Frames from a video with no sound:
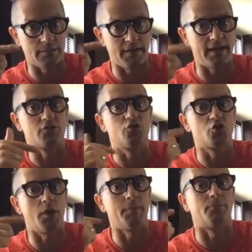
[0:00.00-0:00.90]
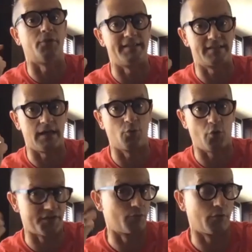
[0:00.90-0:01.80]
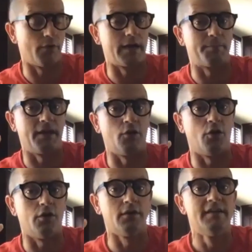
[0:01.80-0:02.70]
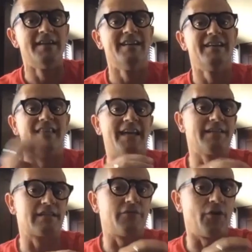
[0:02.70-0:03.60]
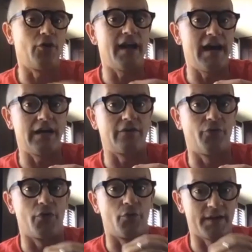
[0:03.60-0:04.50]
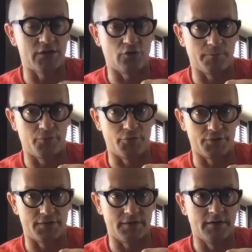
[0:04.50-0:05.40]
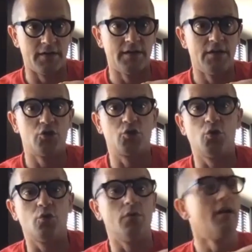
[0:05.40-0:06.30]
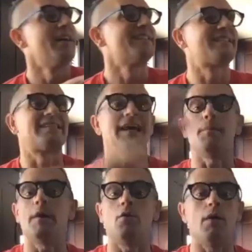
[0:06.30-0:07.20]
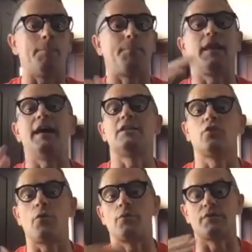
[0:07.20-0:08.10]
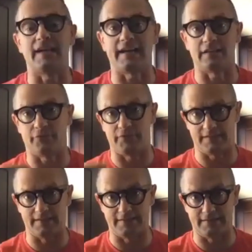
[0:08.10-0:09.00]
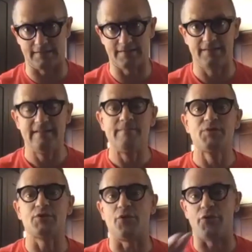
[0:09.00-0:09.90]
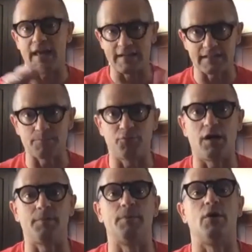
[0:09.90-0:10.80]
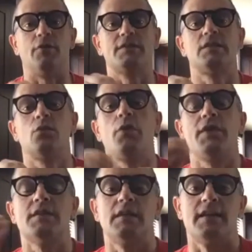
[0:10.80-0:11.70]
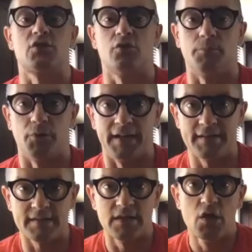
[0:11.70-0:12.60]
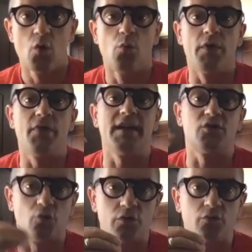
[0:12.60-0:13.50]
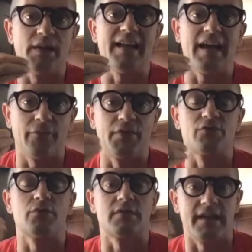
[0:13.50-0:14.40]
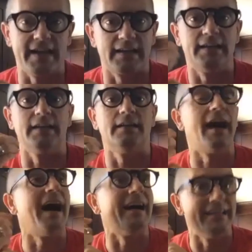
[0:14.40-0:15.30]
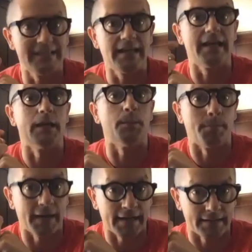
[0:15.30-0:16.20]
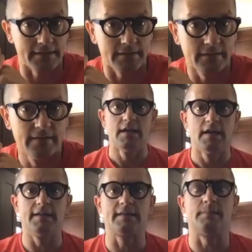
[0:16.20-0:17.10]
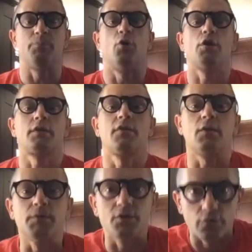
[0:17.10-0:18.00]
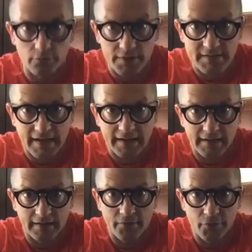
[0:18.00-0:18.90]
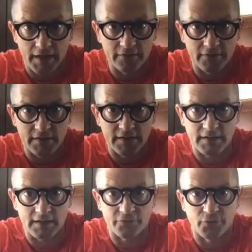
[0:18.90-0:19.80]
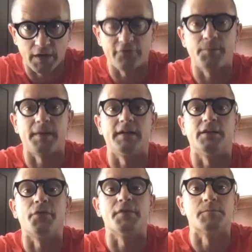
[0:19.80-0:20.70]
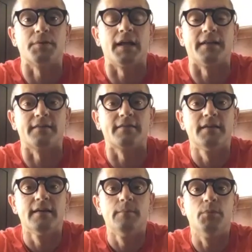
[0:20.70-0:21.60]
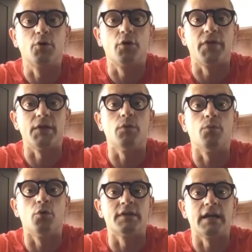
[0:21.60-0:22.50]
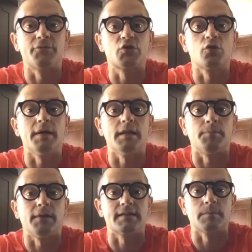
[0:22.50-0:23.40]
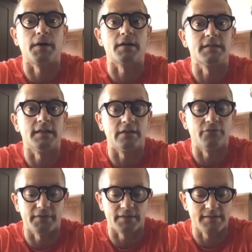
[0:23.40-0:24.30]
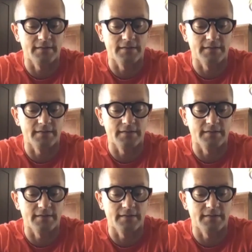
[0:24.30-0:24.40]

like German brands are, because it's required by law, then it's very hard for the restaurant person to somehow apply to the recycling facilities. So that is a problem, obviously, with international brands when they don't really have the recycling idea in mind. It's important that we're doing recycling. That is the key for everybody on this planet, because then we won't have so many plastic bottles in landfills.